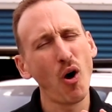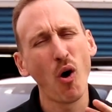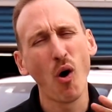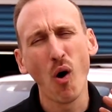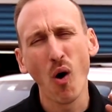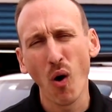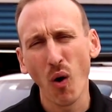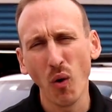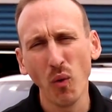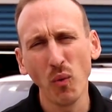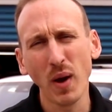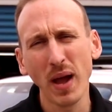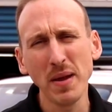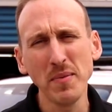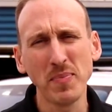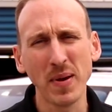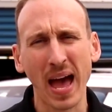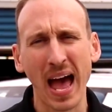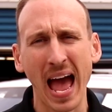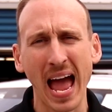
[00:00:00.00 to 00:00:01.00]
whole way
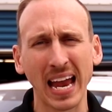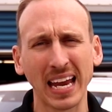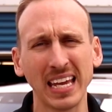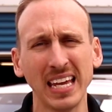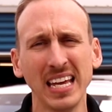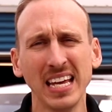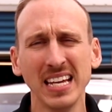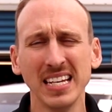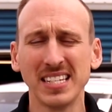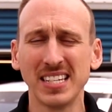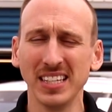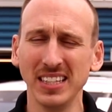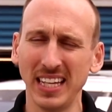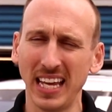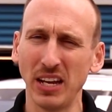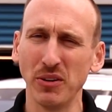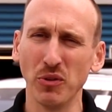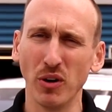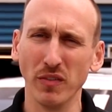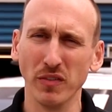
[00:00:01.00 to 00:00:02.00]
back to
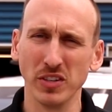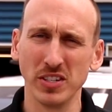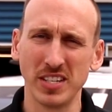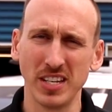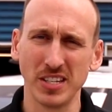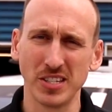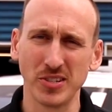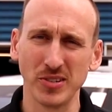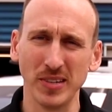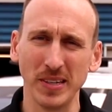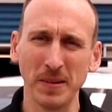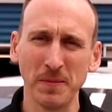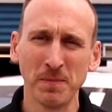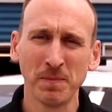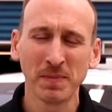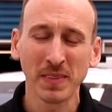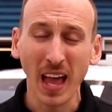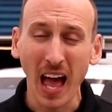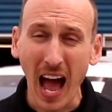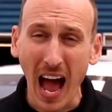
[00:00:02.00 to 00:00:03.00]
Land Rover's history.
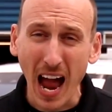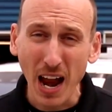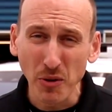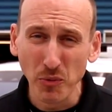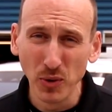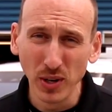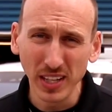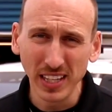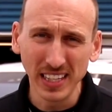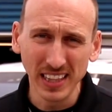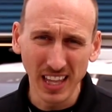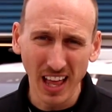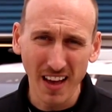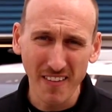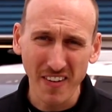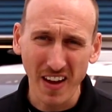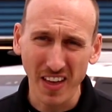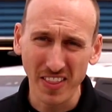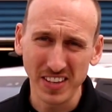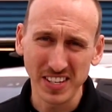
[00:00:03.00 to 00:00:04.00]
I really
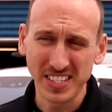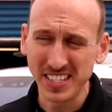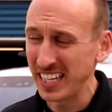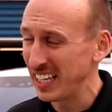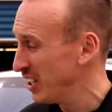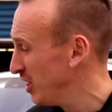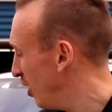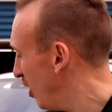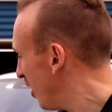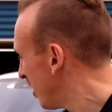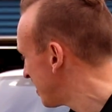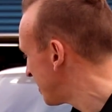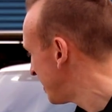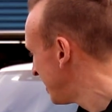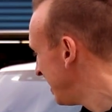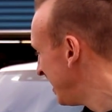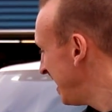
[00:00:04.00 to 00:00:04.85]
love how this thing looks,